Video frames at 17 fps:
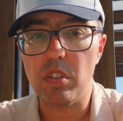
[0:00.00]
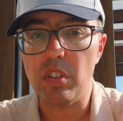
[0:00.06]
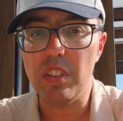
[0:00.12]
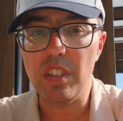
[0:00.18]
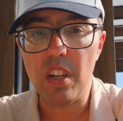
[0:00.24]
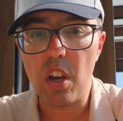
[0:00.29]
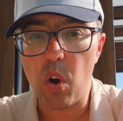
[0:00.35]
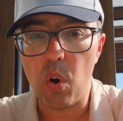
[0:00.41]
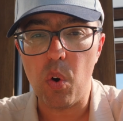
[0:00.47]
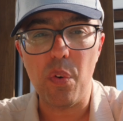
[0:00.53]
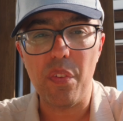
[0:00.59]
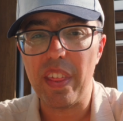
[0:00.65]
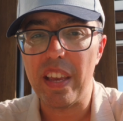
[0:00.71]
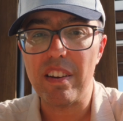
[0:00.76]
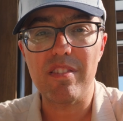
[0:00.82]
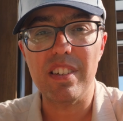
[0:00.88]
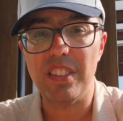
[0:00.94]
No,
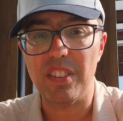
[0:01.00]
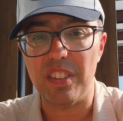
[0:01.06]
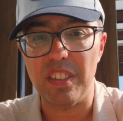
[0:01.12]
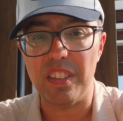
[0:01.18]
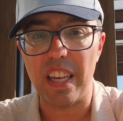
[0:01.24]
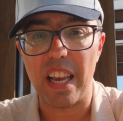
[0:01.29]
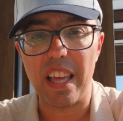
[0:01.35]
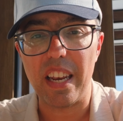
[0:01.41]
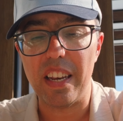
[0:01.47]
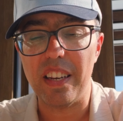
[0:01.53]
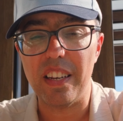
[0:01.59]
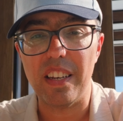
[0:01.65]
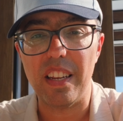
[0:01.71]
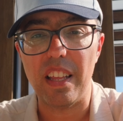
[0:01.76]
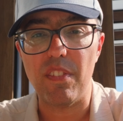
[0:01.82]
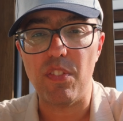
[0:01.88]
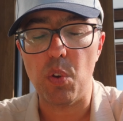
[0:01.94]
there isn't. And
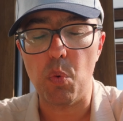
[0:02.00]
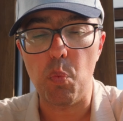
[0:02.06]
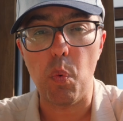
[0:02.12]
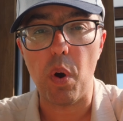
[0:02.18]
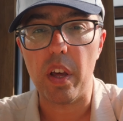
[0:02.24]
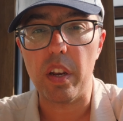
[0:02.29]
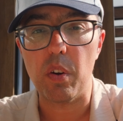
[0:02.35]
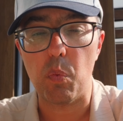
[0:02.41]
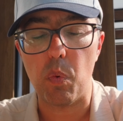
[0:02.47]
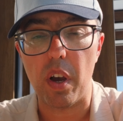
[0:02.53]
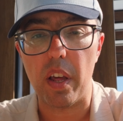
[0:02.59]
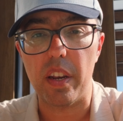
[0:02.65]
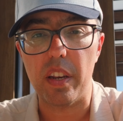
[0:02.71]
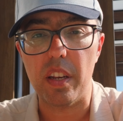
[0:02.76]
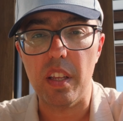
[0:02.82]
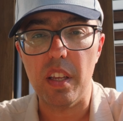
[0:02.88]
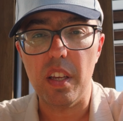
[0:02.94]
if you want
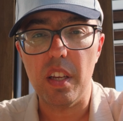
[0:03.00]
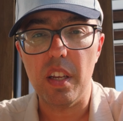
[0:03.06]
one,